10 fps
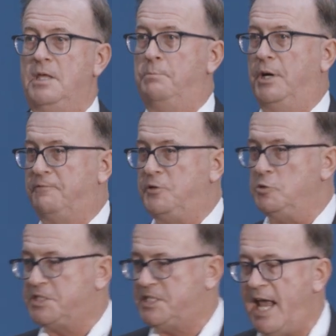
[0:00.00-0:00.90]
But if you
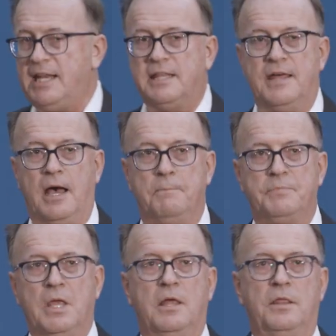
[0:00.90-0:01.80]
say to them,
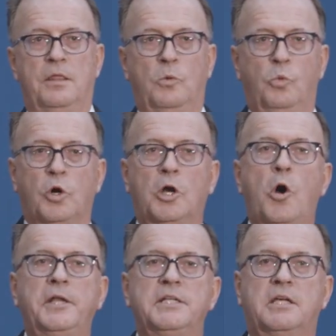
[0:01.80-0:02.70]
we're
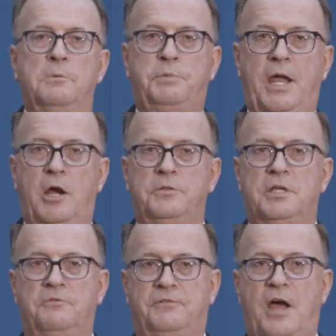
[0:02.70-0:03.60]
going to compare
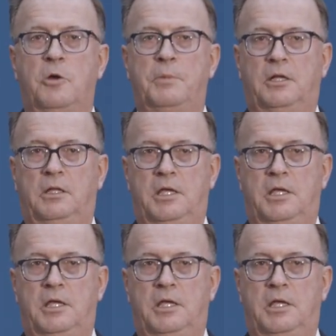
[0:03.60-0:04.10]
the environmental